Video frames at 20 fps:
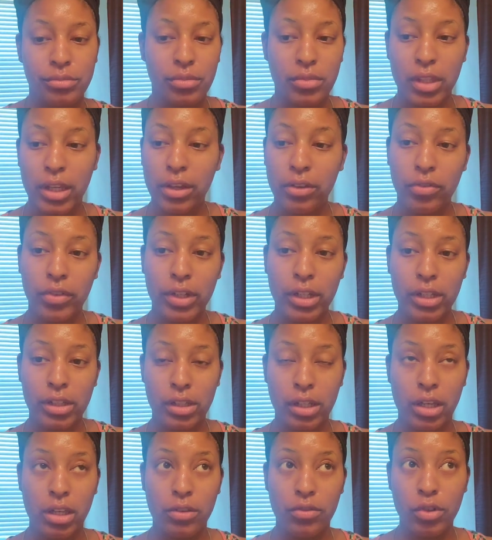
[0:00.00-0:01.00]
If
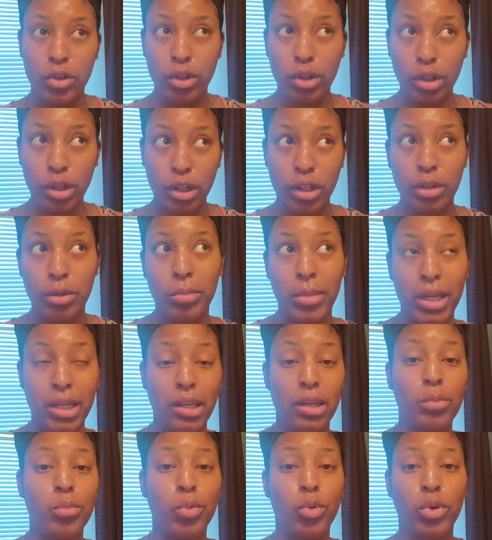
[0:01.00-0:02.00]
anything, if you're gonna make
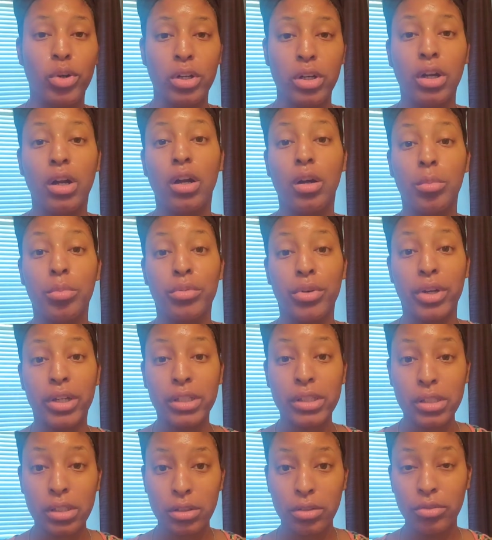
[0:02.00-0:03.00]
it more
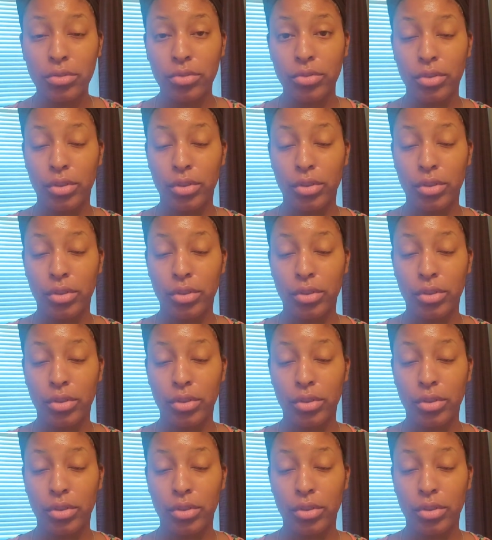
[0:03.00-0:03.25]
abrasive